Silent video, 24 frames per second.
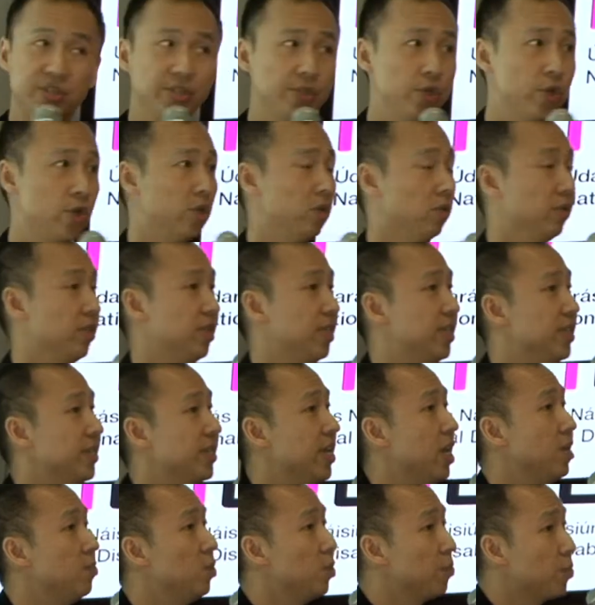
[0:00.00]
circle, the
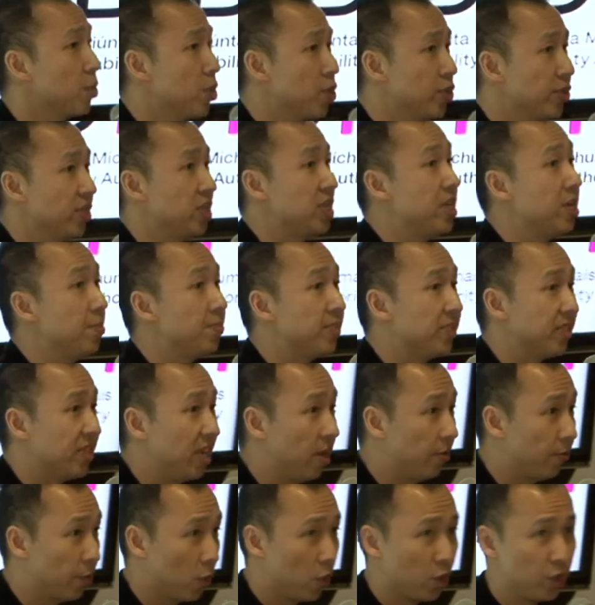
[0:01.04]
disabled person
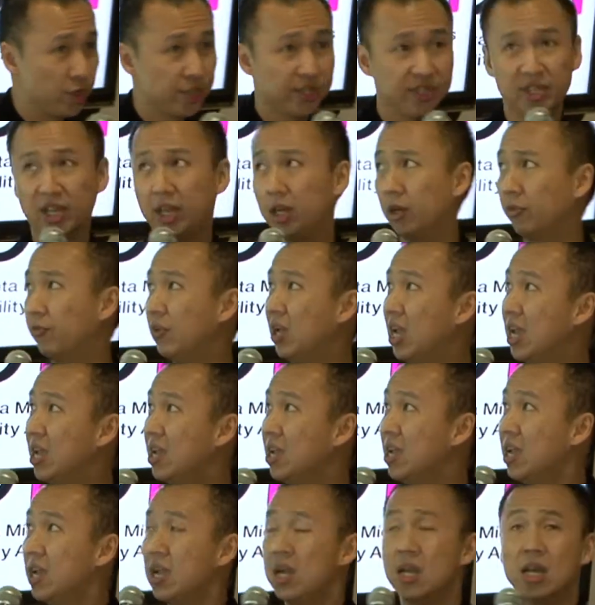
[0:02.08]
himself or herself
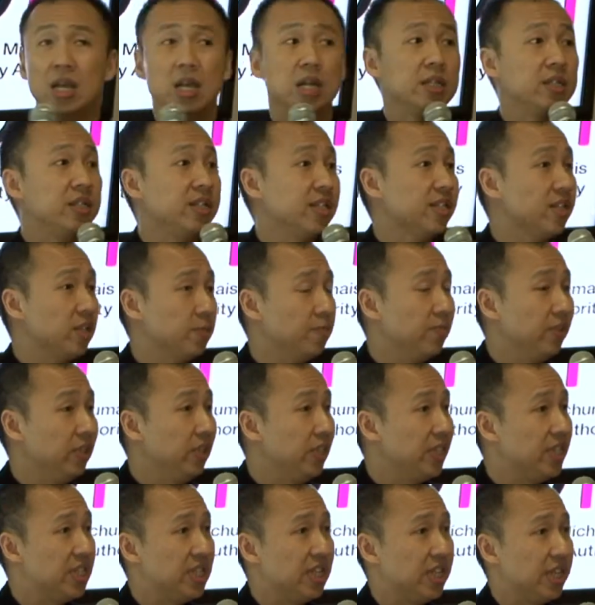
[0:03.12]

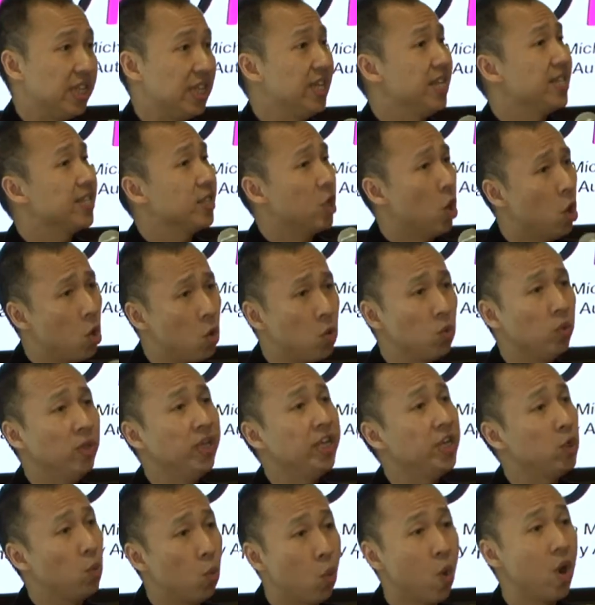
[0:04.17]
Disability is
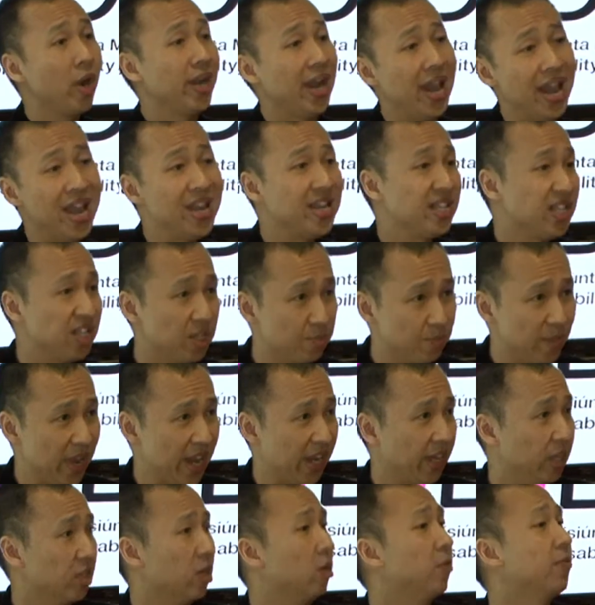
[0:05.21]
only one
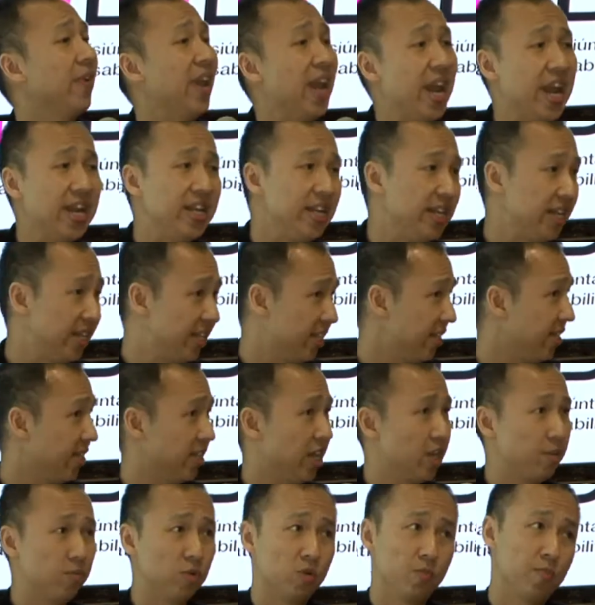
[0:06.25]
aspect of any
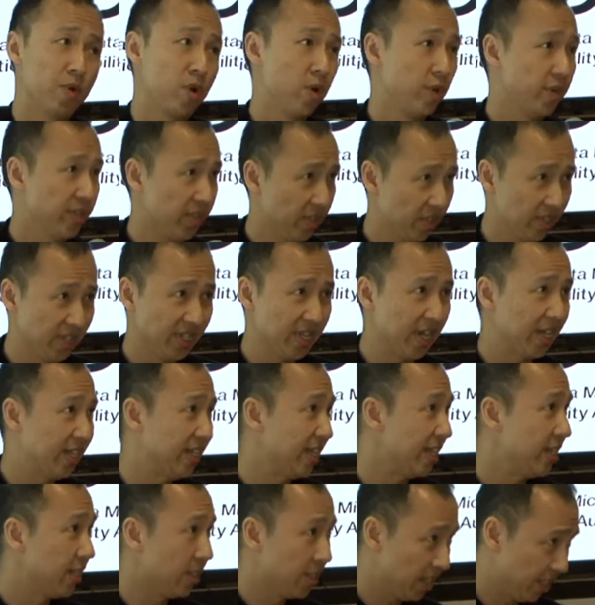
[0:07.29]
disabled person's
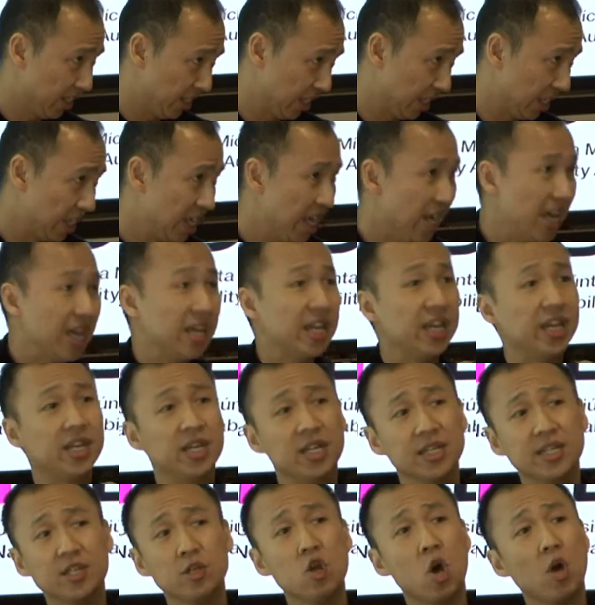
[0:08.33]
identity. It
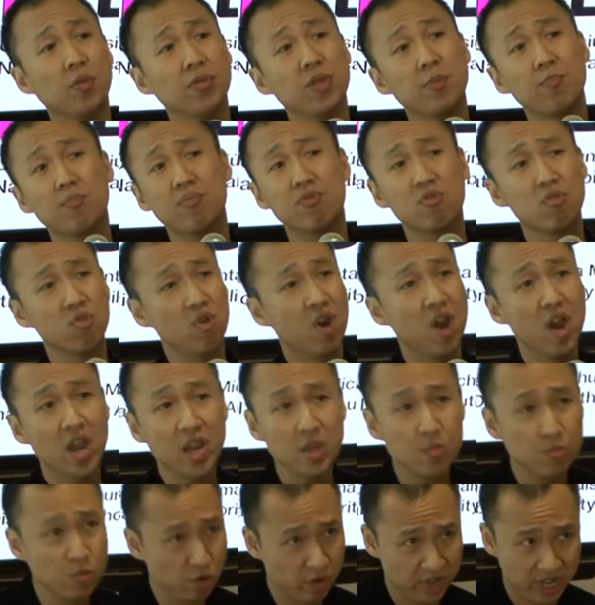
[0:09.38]
is not the
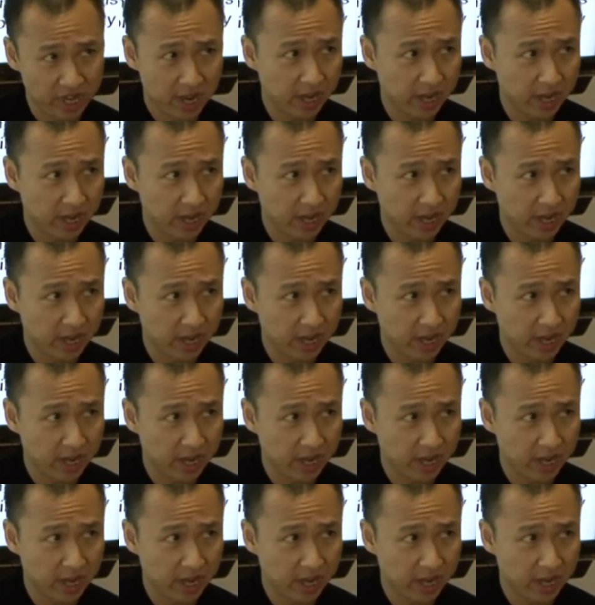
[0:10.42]
primary